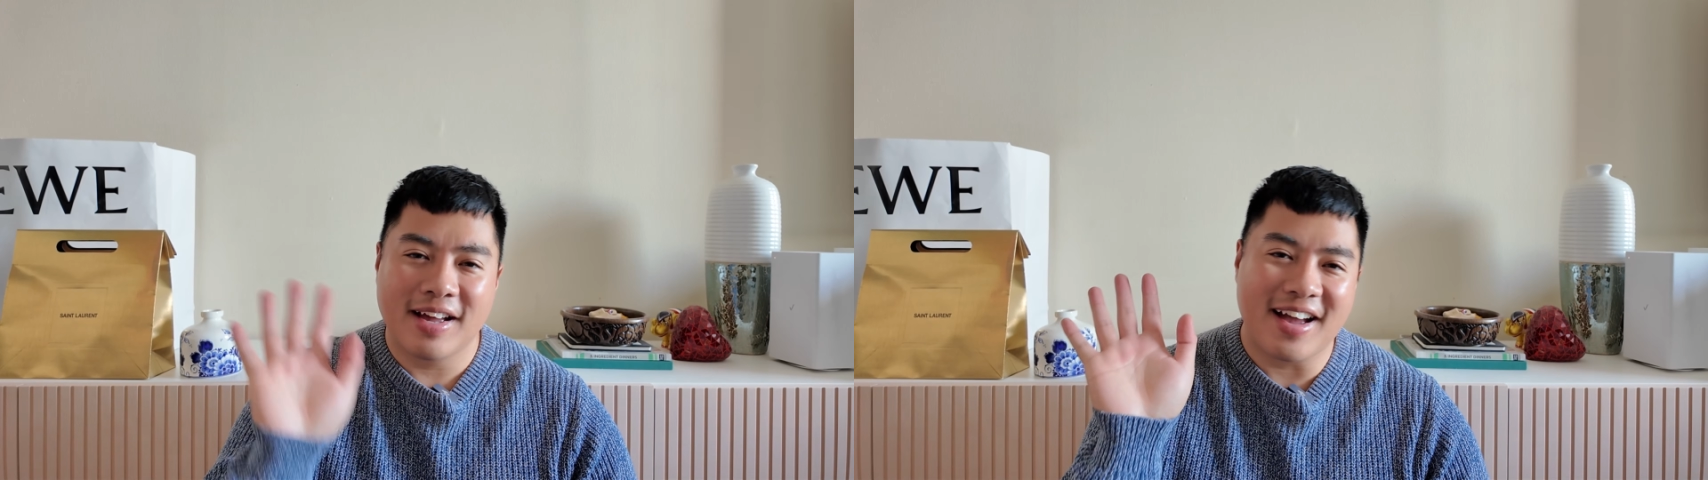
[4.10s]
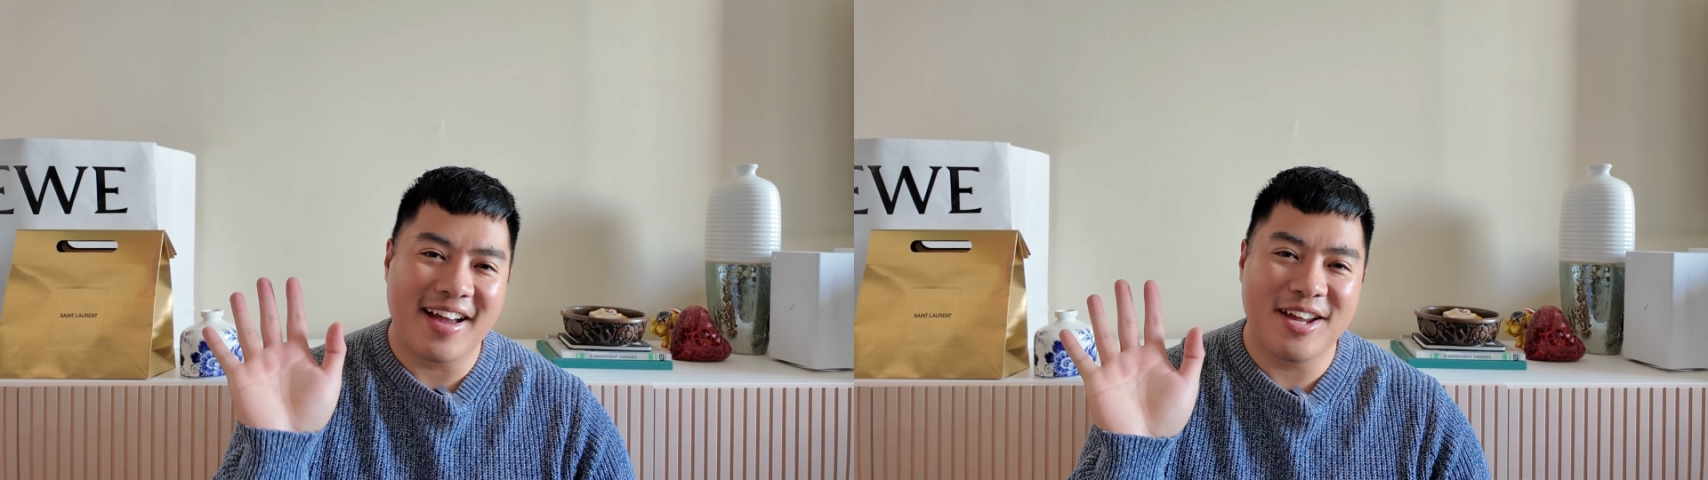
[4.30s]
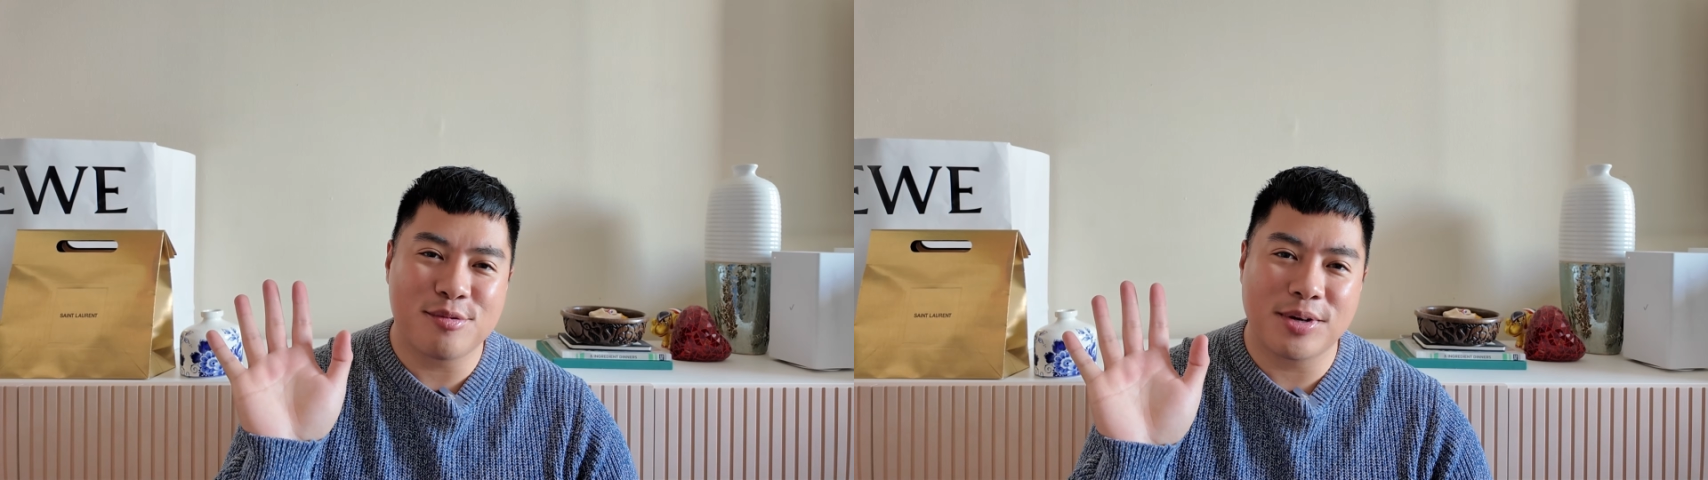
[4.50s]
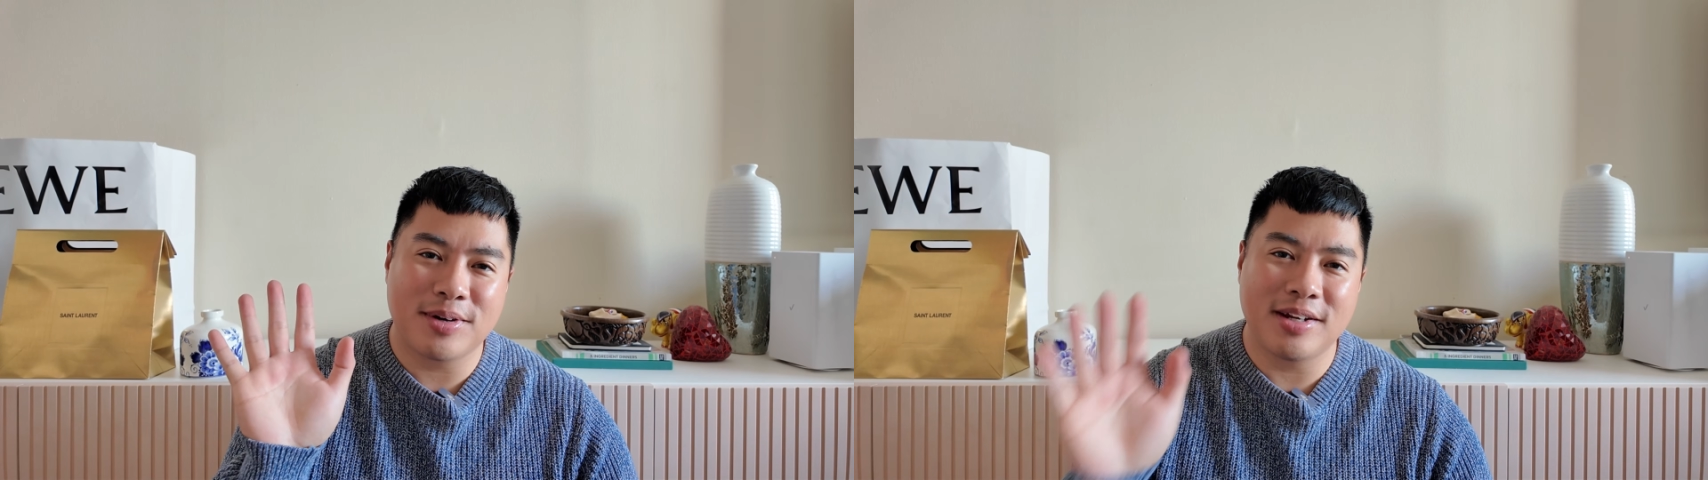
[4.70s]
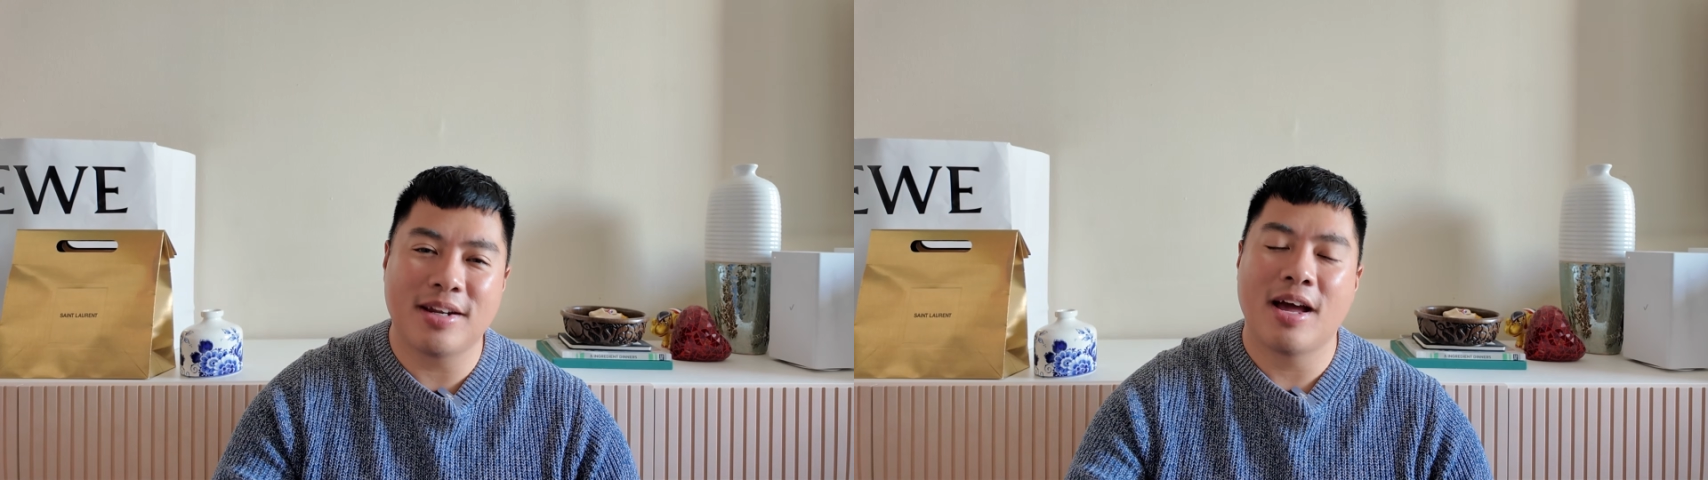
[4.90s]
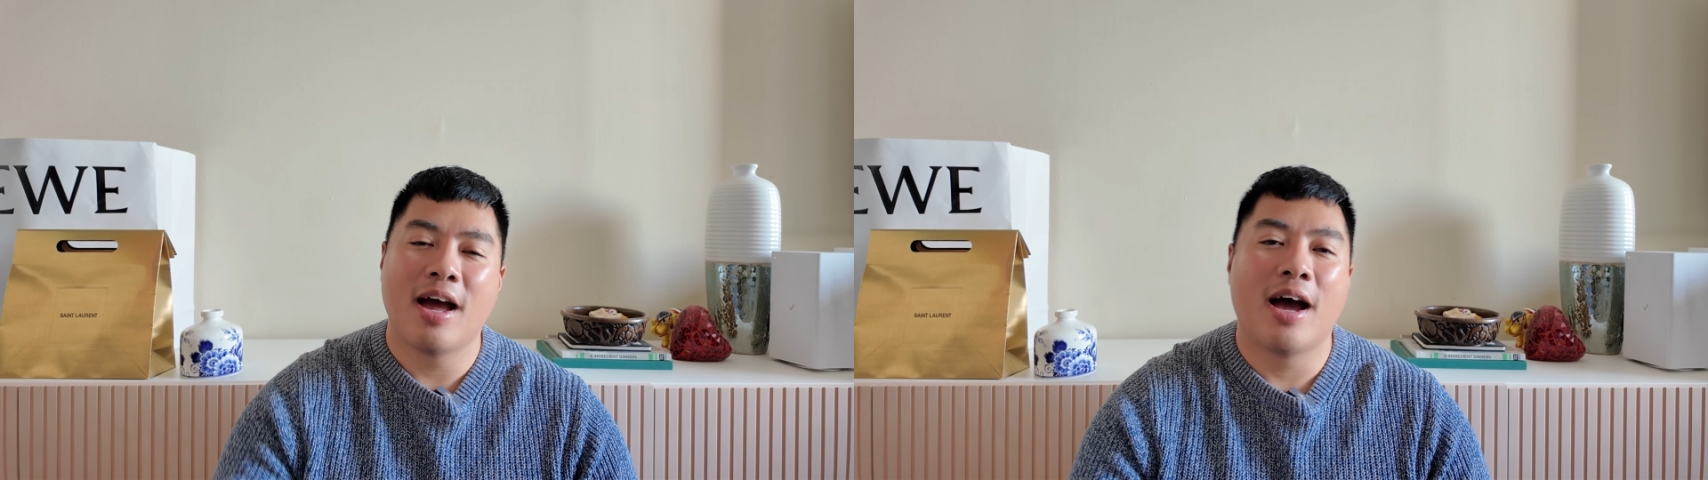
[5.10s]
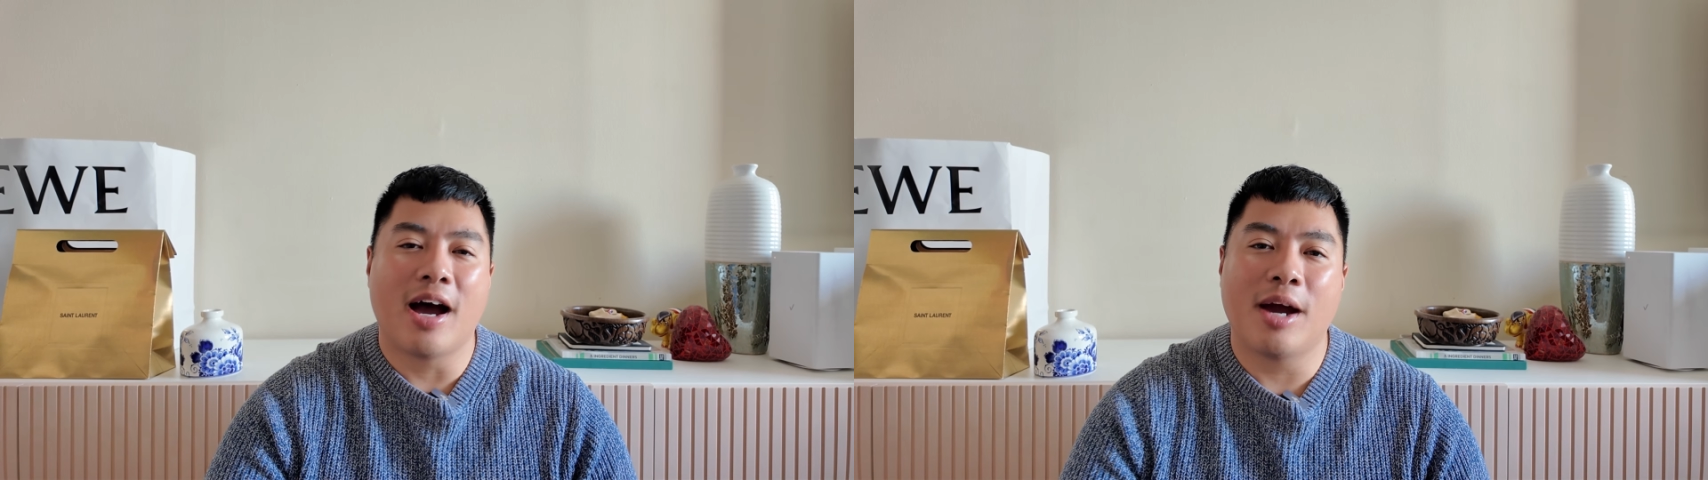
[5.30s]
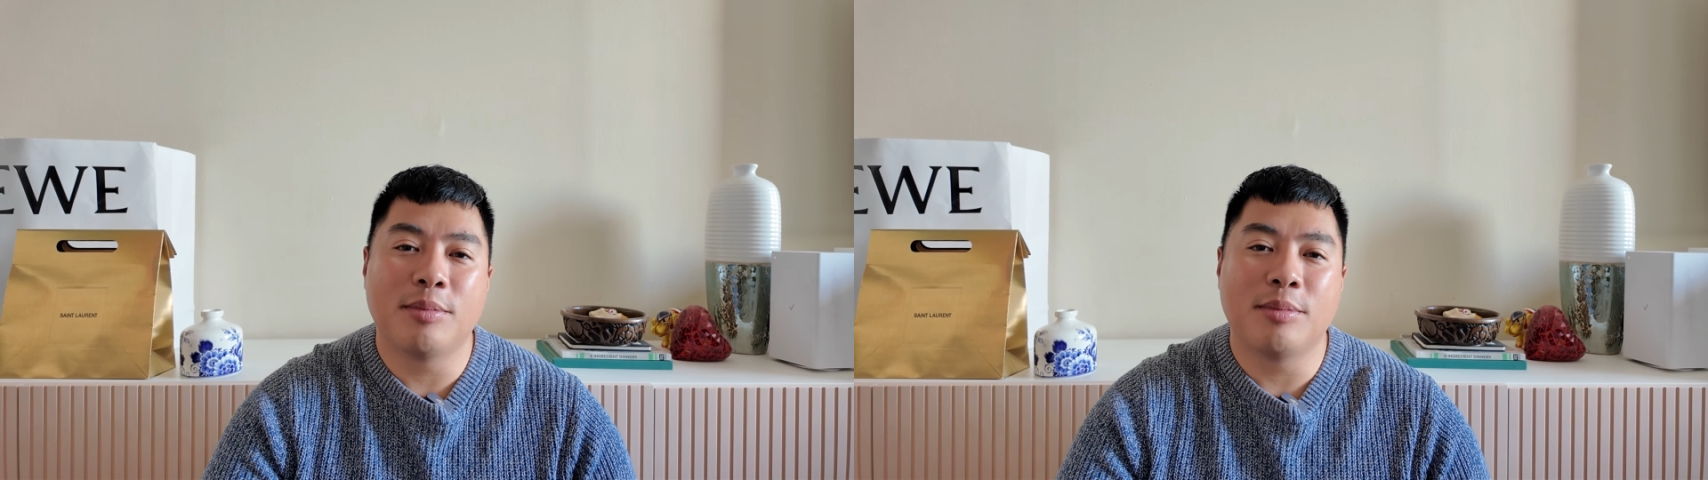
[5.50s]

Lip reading: Hi everyone, I'm